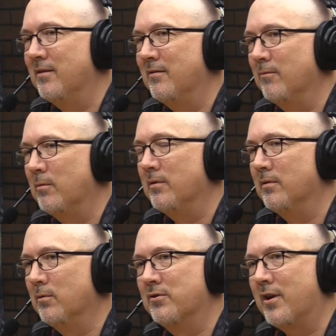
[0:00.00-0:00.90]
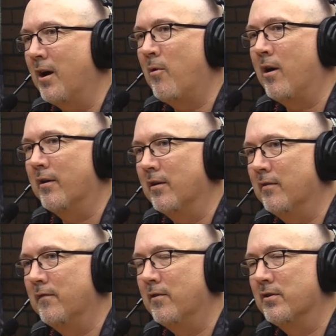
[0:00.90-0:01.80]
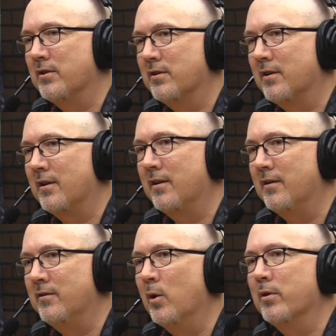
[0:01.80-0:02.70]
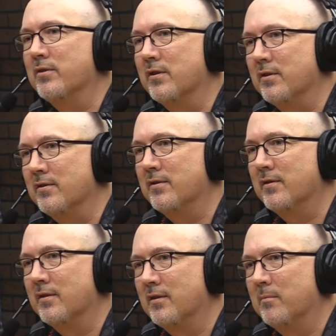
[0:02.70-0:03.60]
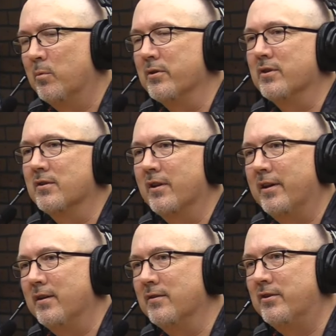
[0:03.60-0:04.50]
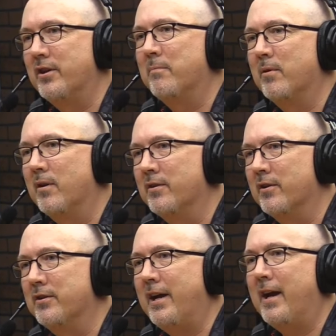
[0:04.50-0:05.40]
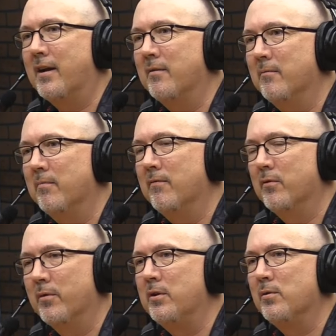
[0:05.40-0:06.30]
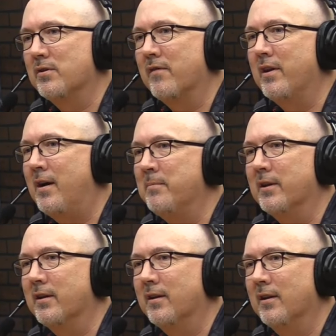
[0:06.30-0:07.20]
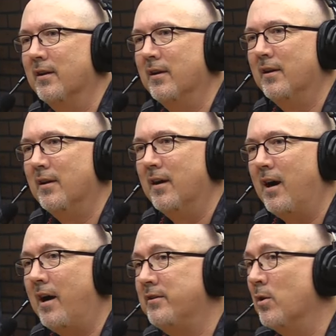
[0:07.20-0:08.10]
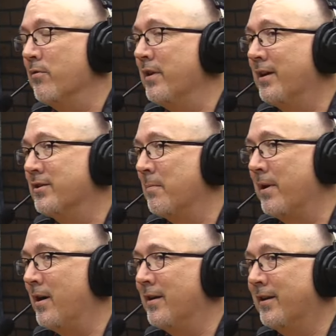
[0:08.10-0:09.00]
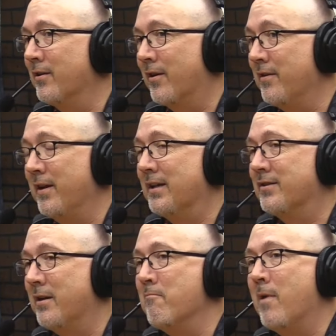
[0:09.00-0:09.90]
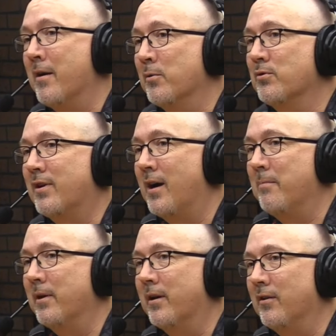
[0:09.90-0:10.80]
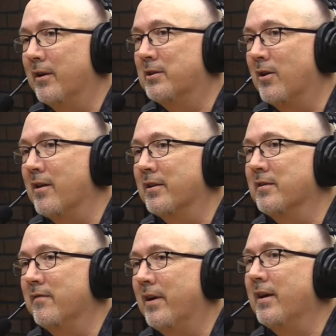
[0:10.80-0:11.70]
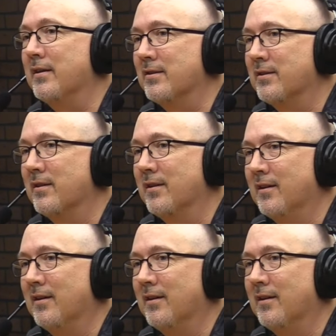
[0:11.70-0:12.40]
Oh, well, Luke Skywalker first uh, notices Princess Leia's ship under attack through the use of an optic. Oh. I don't think it's a binocular. I think it's a monoscopic electronic device.